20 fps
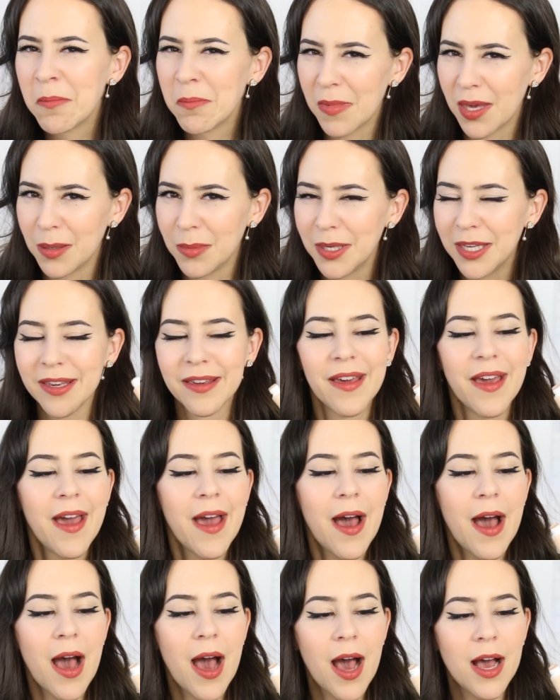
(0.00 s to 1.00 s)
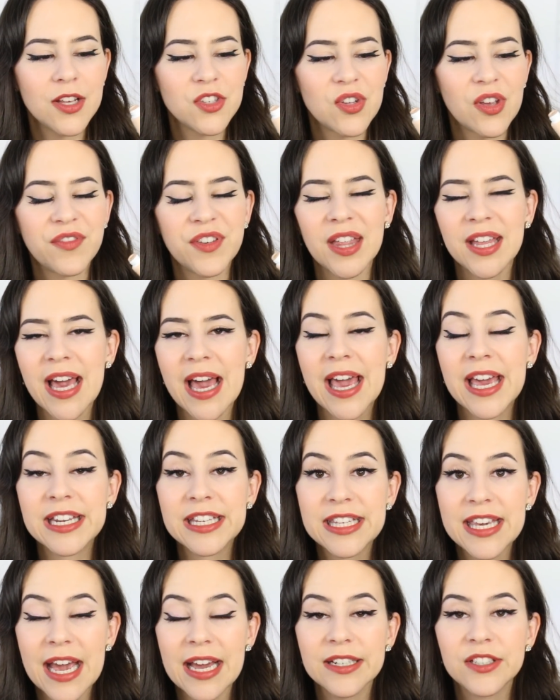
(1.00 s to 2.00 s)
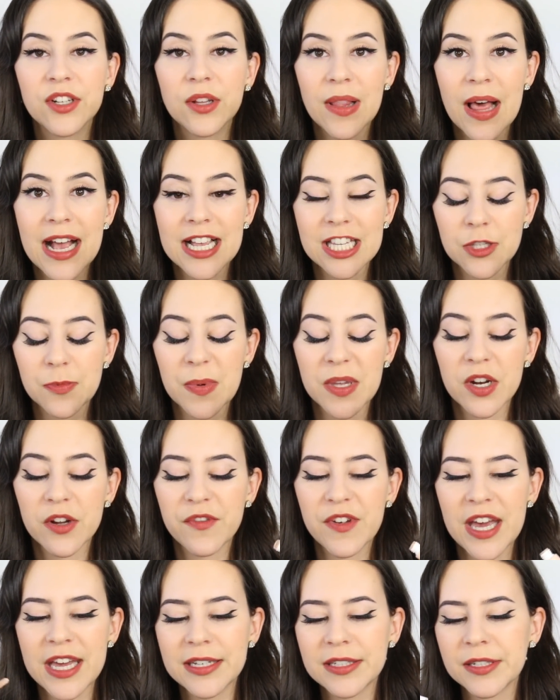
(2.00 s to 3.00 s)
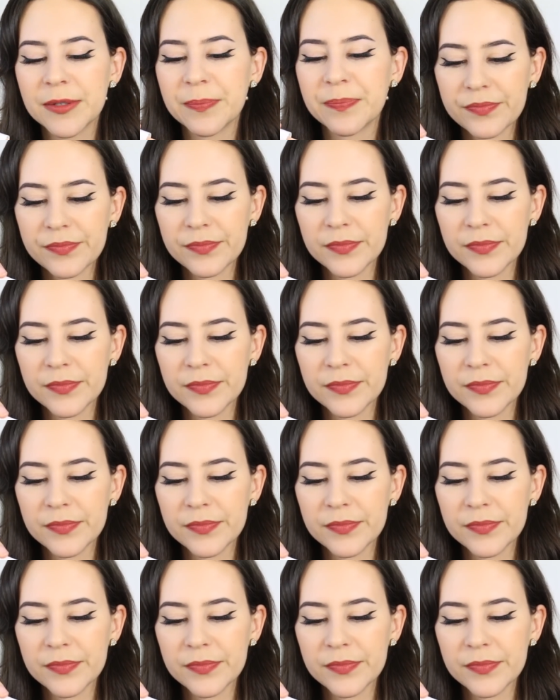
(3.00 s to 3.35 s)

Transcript: Maybe. So I feel like I can get the last bit of it.